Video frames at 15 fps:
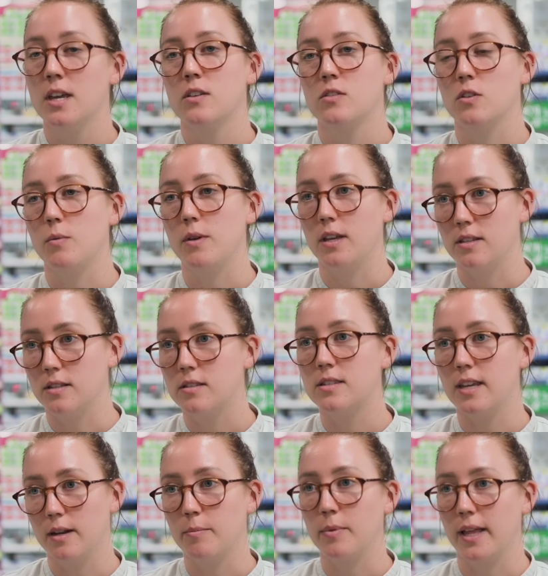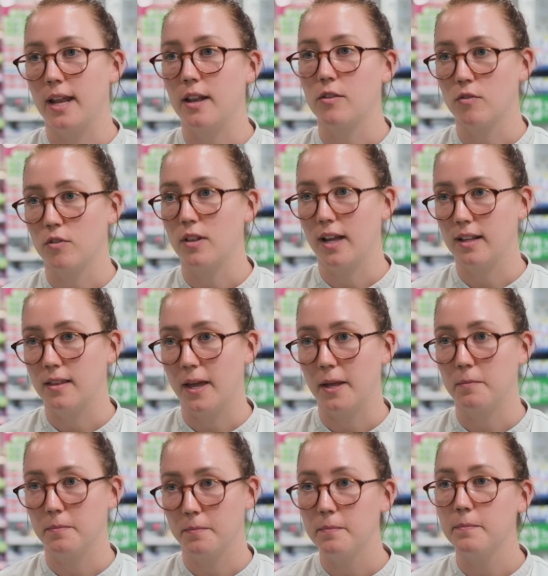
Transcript: so we can set a plan through like that.